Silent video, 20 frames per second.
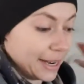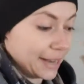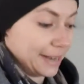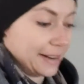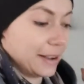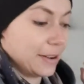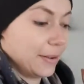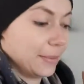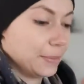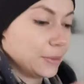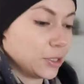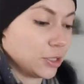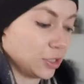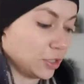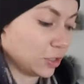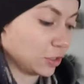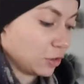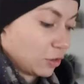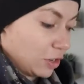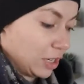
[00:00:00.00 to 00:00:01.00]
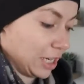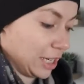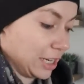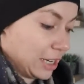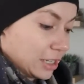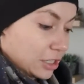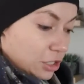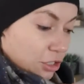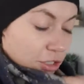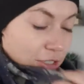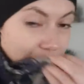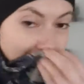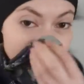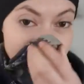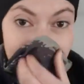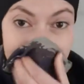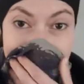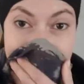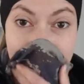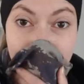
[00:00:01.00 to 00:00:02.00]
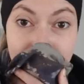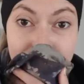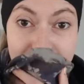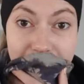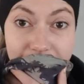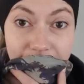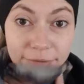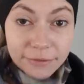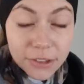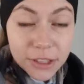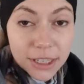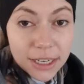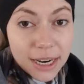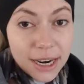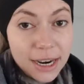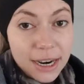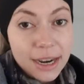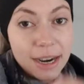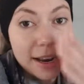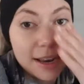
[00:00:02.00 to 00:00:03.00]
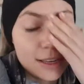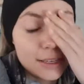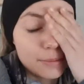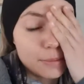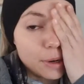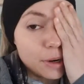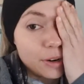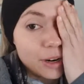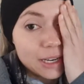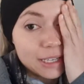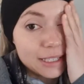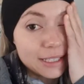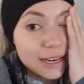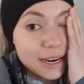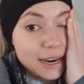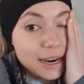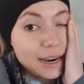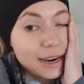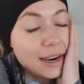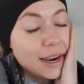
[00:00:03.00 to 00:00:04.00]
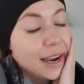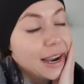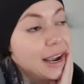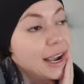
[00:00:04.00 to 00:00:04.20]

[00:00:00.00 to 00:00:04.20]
and now I'm just going to get my steps in for the day as my rest day.